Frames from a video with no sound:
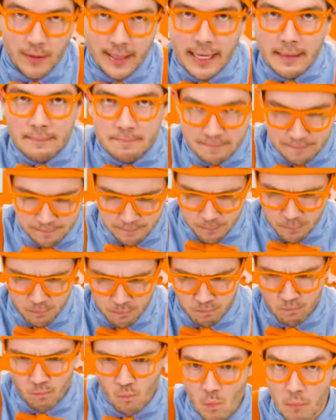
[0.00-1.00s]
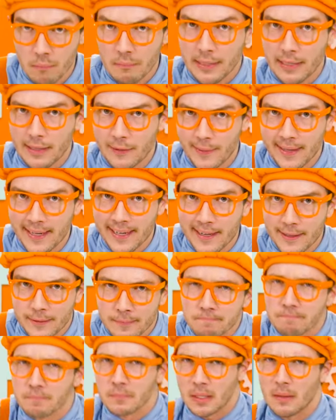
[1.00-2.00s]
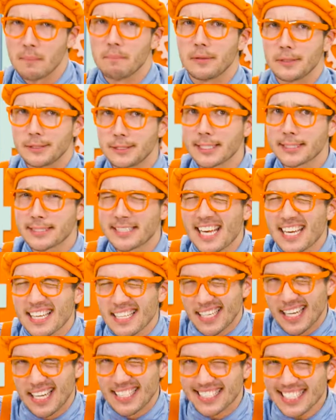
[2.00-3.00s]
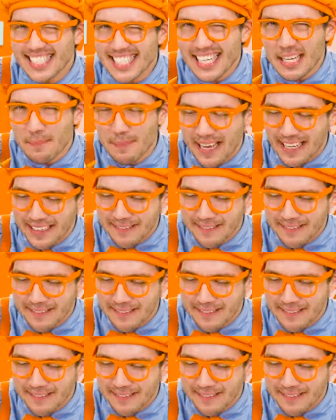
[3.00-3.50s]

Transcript: Okay. Here we go, but just take a teeny